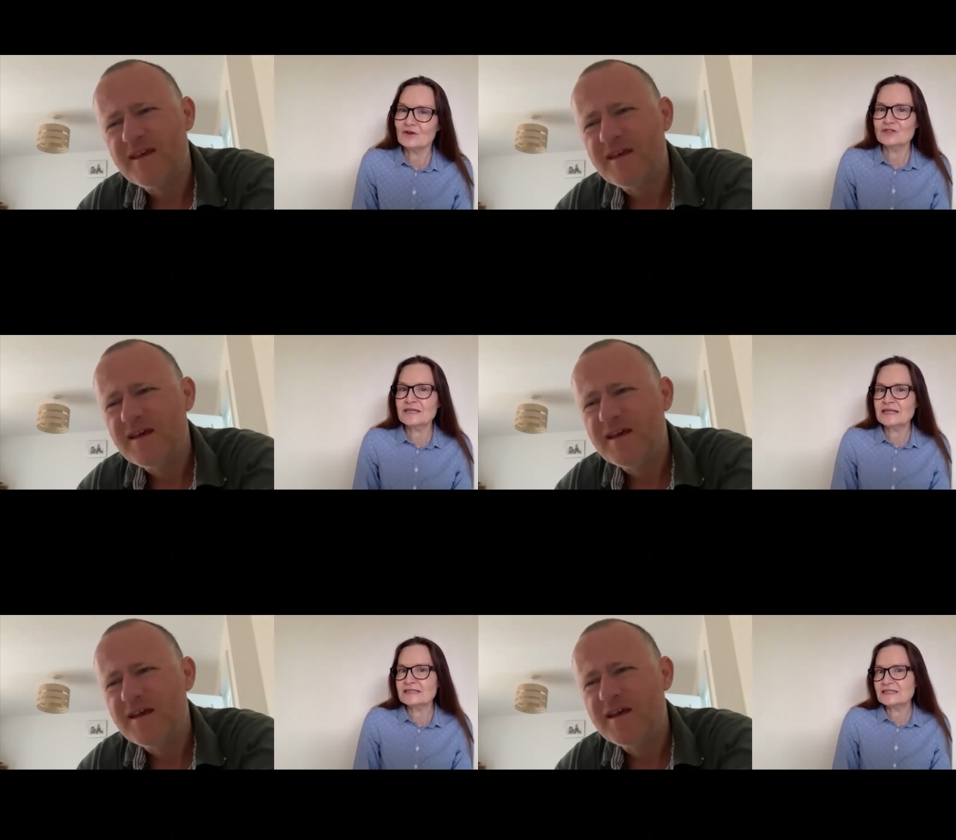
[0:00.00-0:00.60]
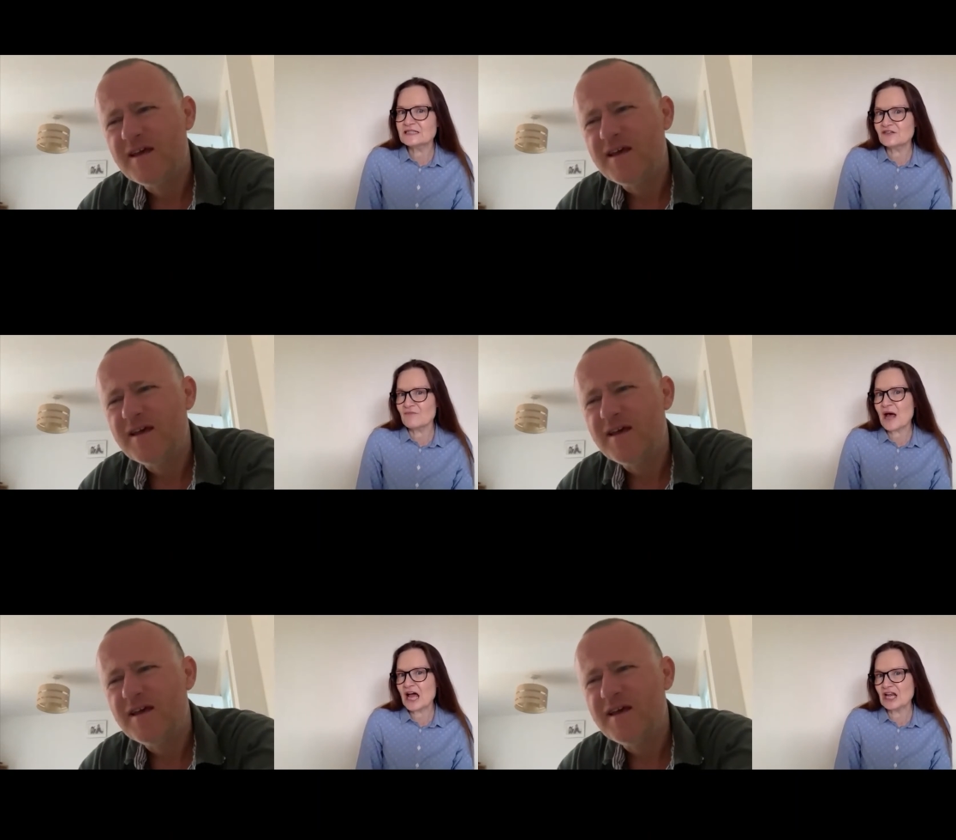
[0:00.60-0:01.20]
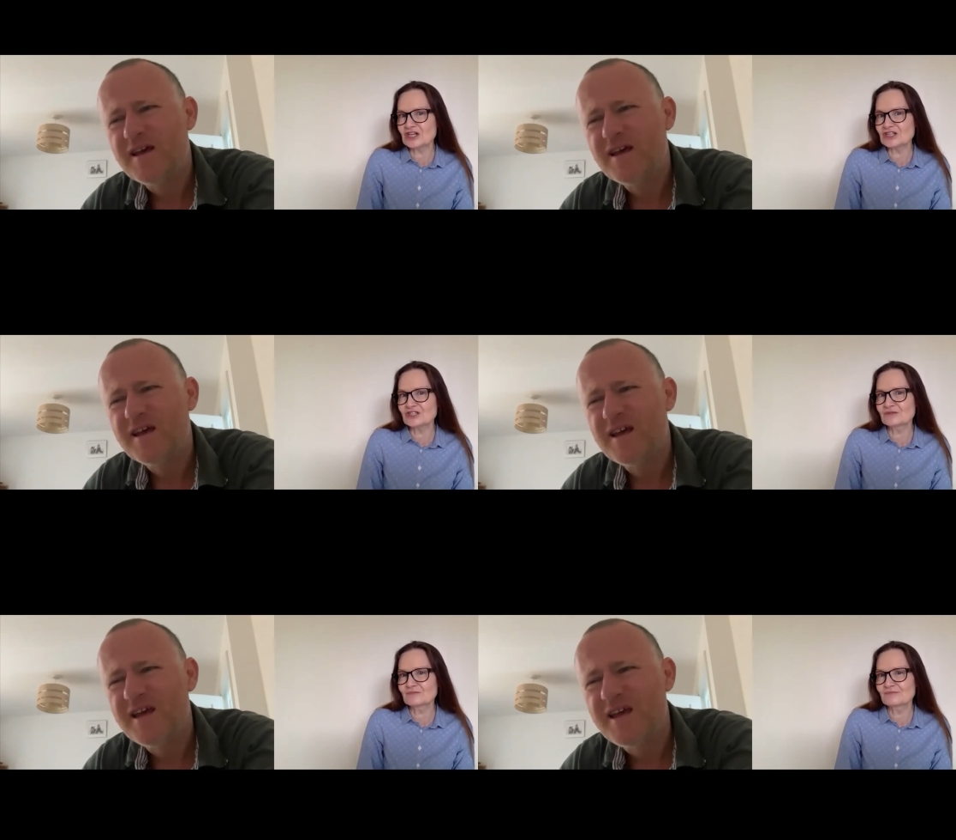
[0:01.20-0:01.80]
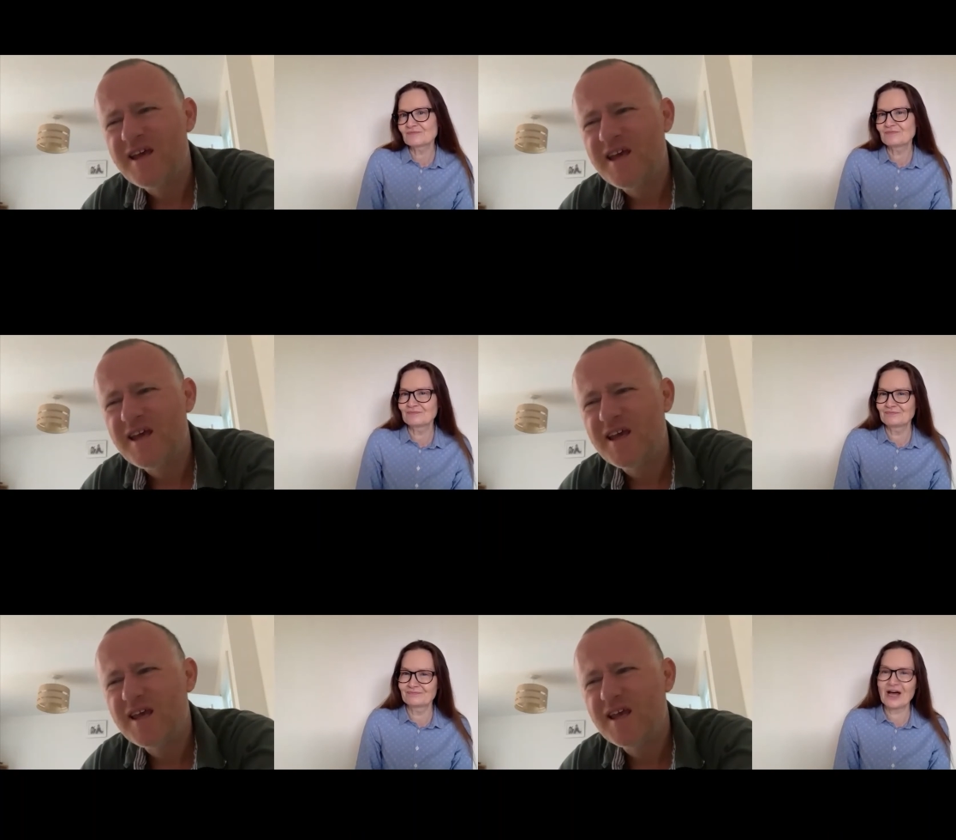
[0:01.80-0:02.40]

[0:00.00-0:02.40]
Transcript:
Speaker 1: your sensitive palate. Hmm,